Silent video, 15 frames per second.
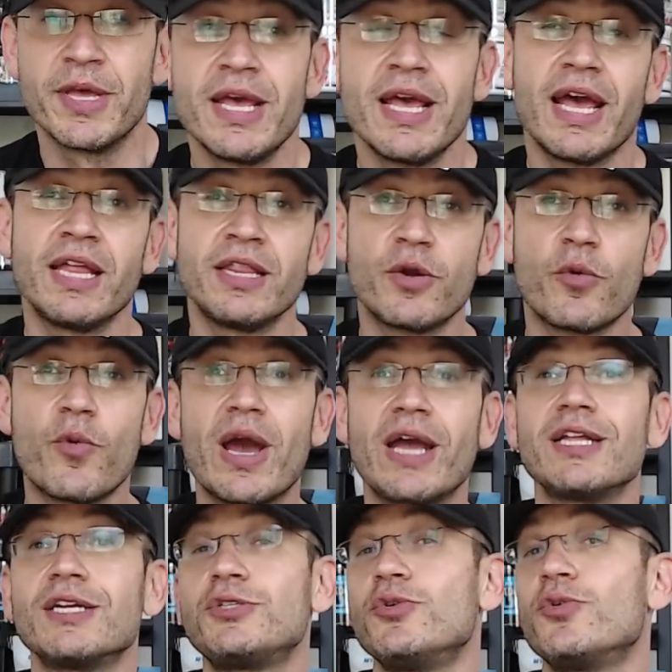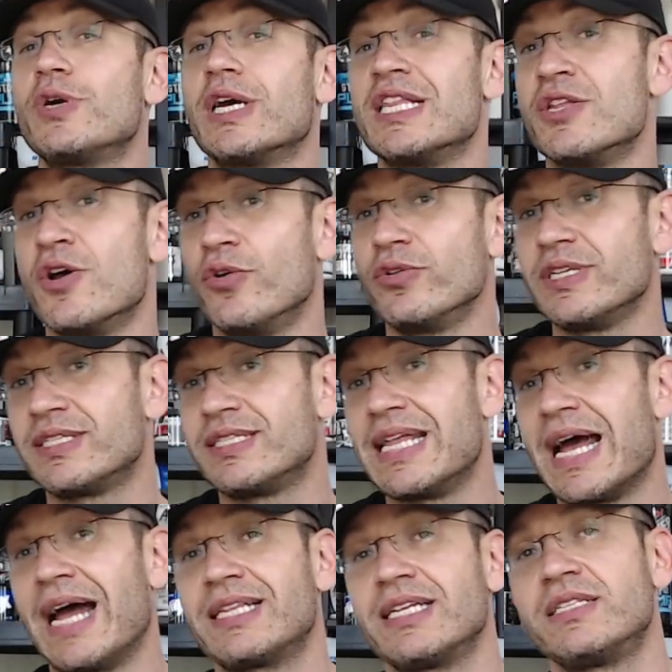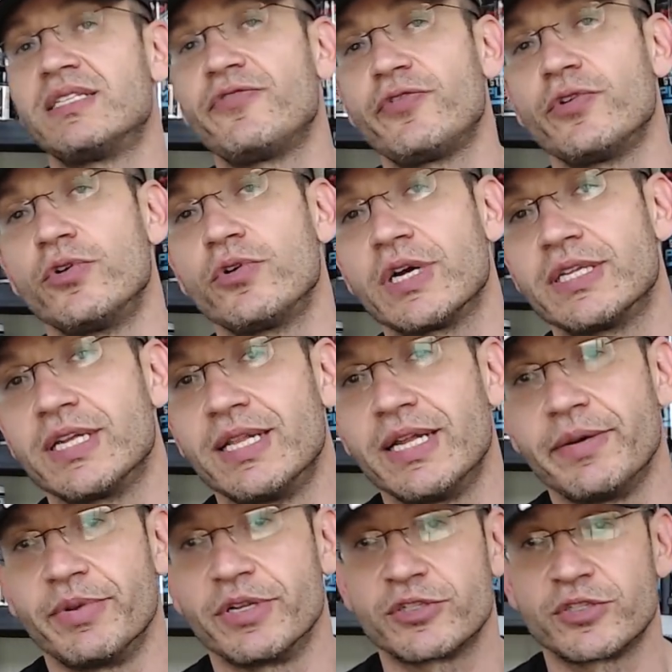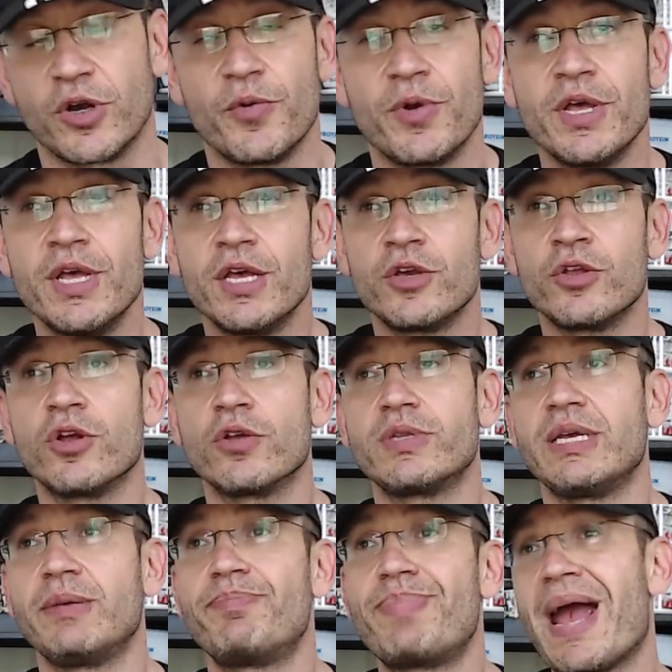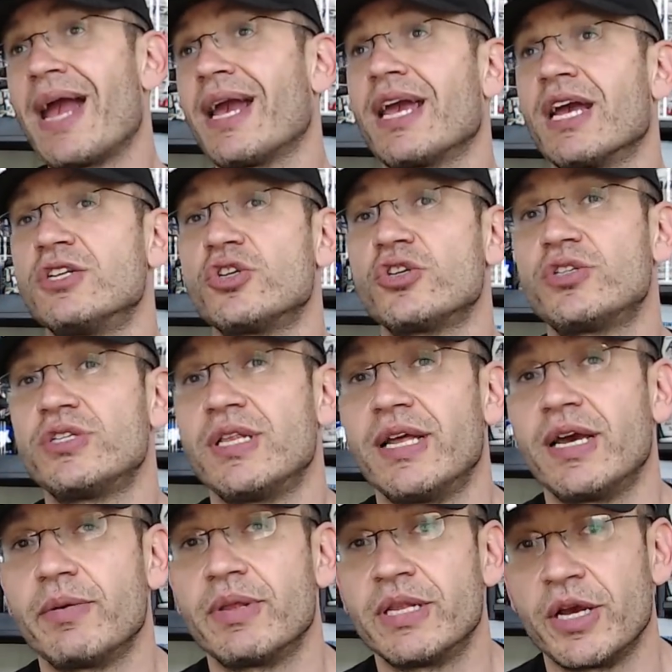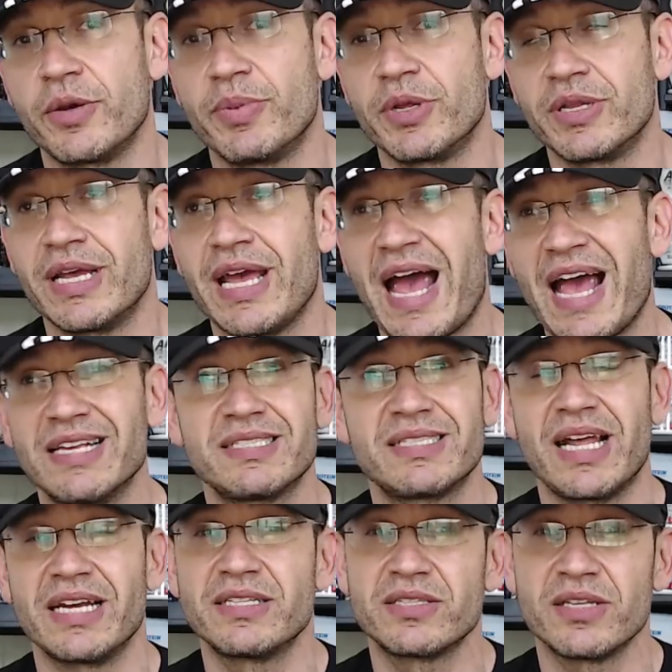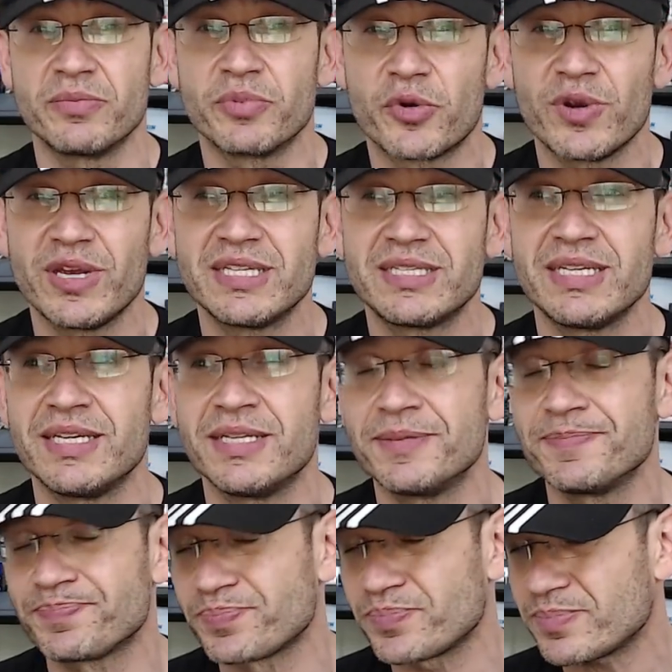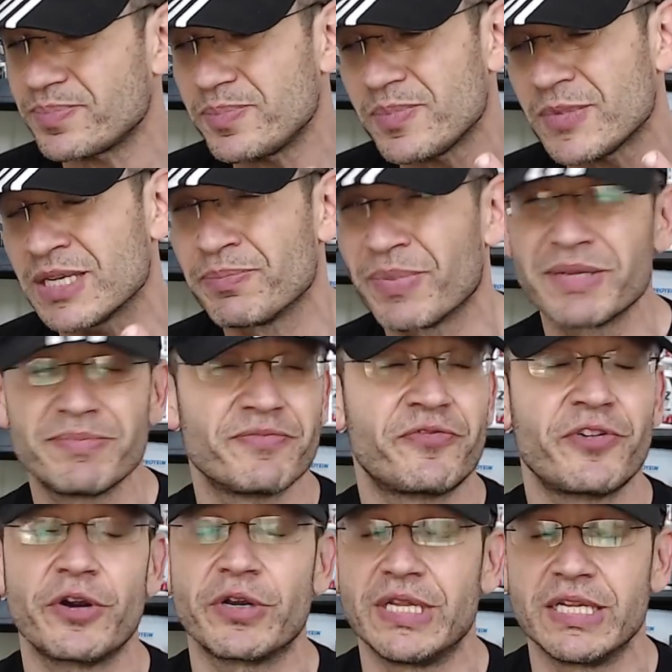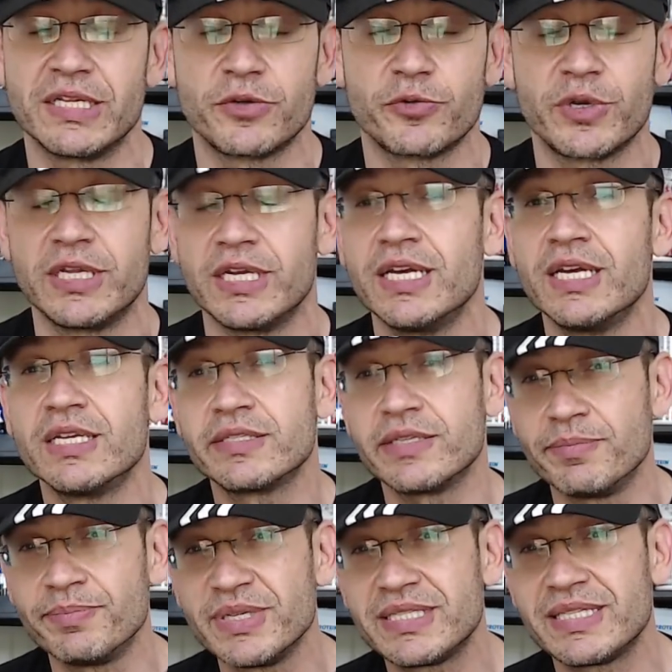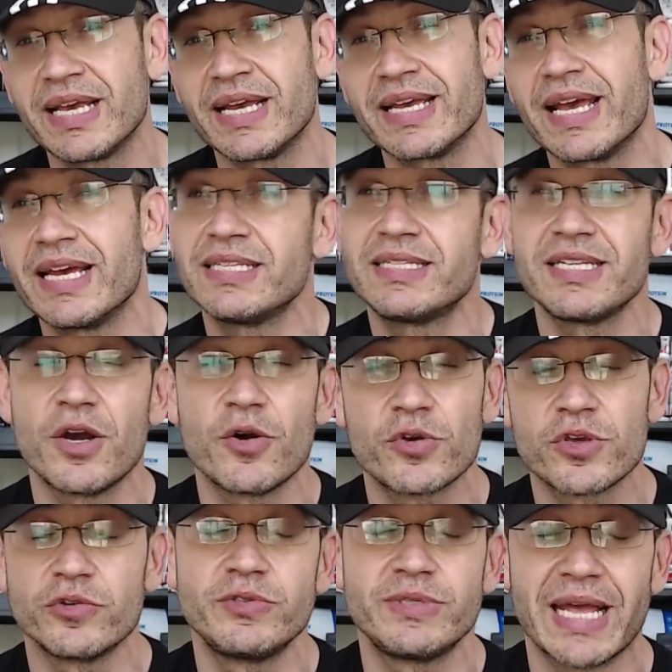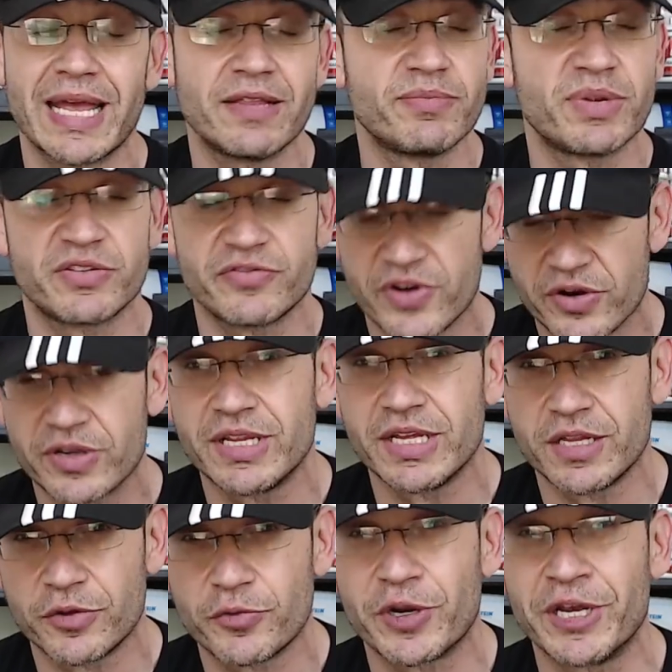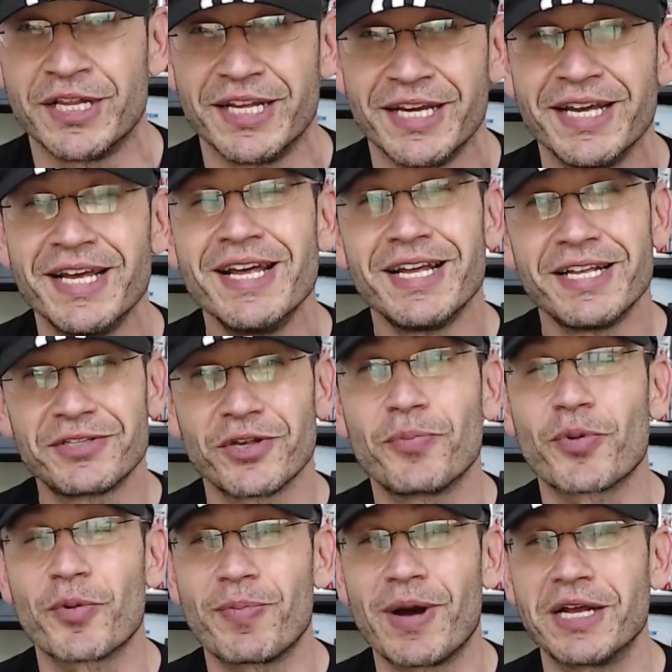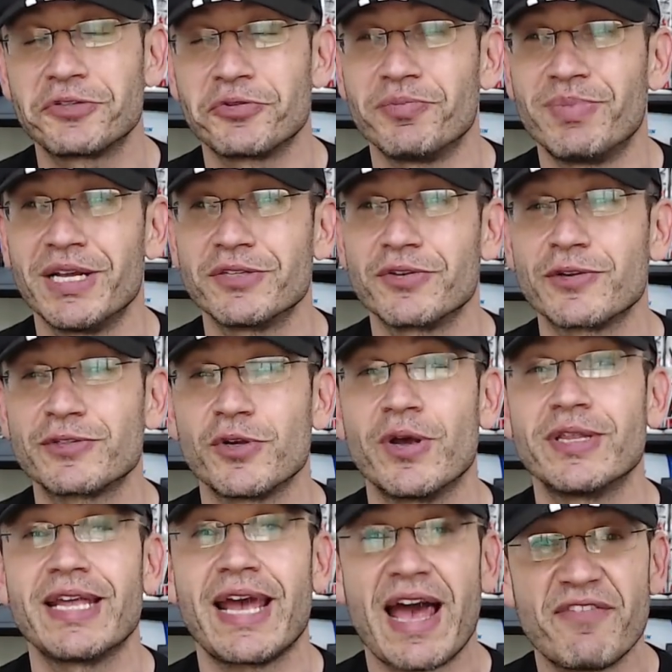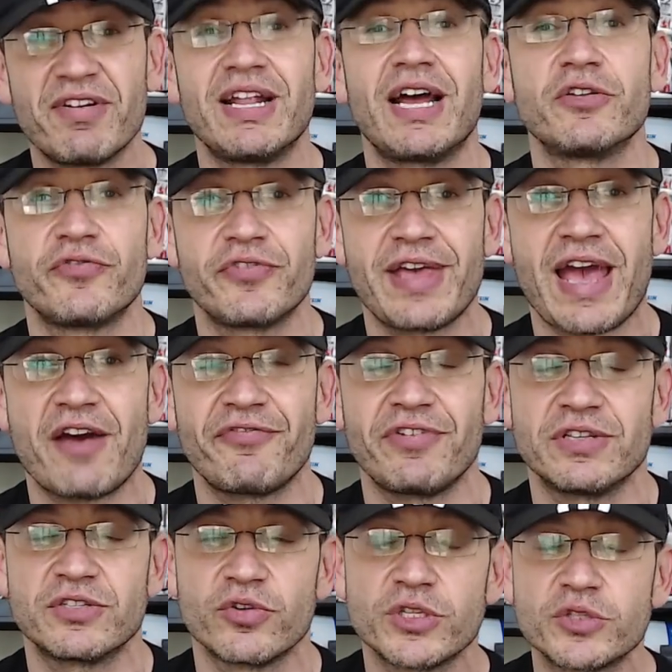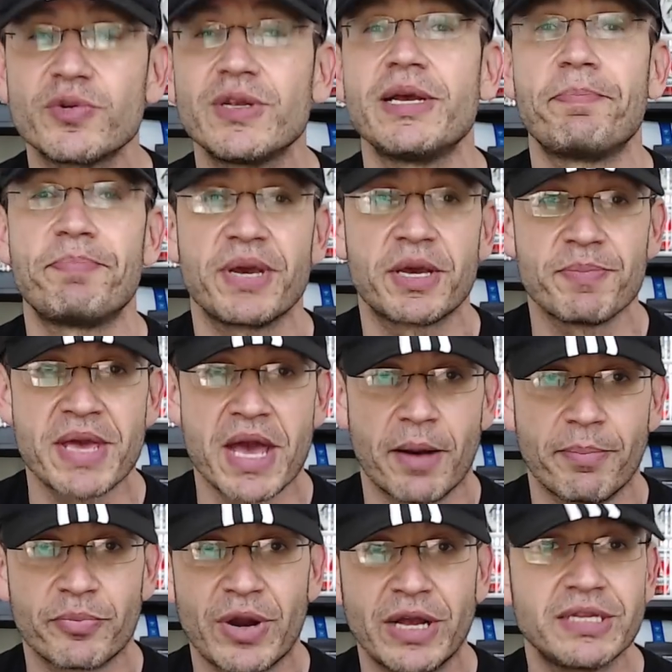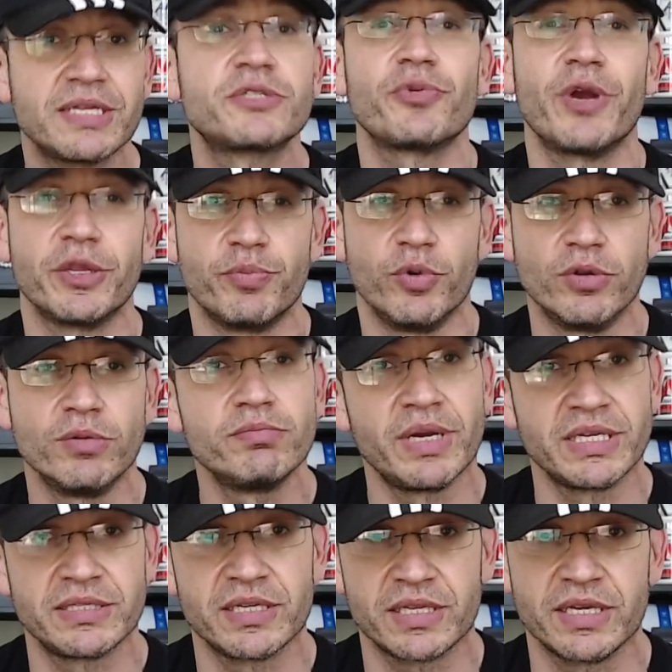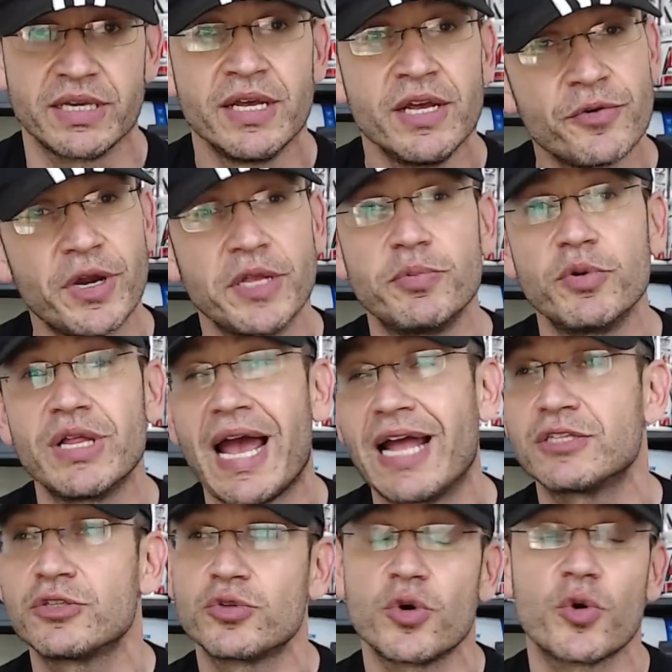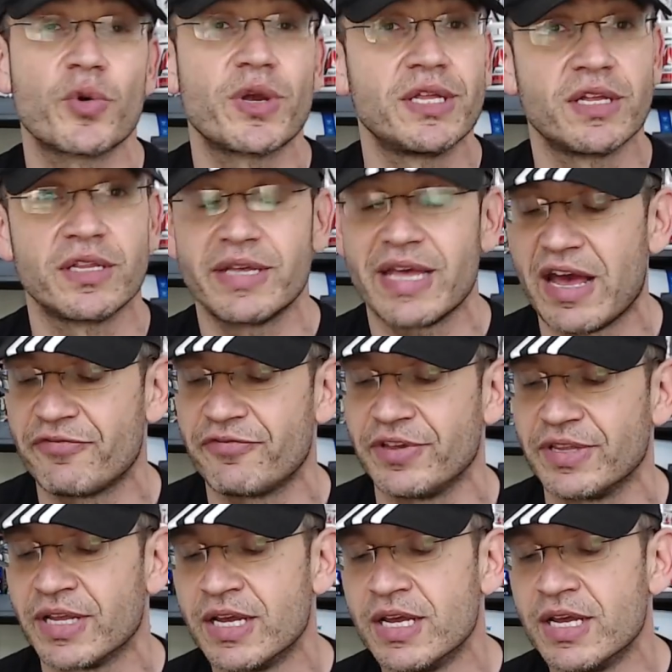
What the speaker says: And the way that you can notice that is if you look at the label. So, the Bang Energy label has like some creatine, but very little really. Some BCAA, CoQ10, but very little really. It's all proprietary blends also, and they have a lot of caffeine. So it's really a pick-me-up, right? It's Red Bull, basically. Red Bull had taurine and caffeine.